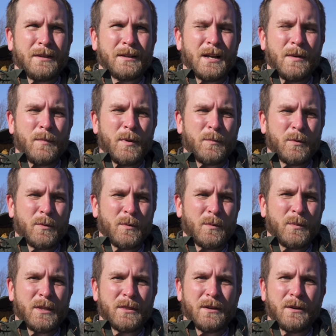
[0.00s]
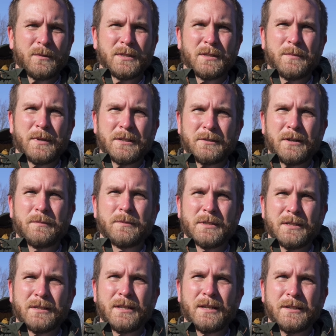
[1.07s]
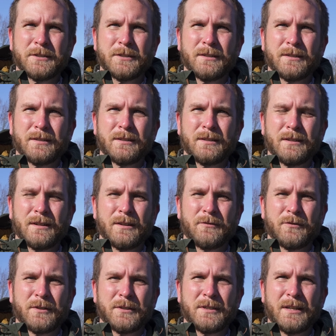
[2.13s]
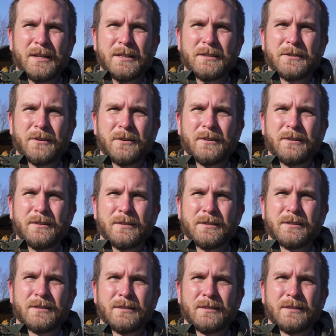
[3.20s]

come up with what we thought was the best representation for today's gardens.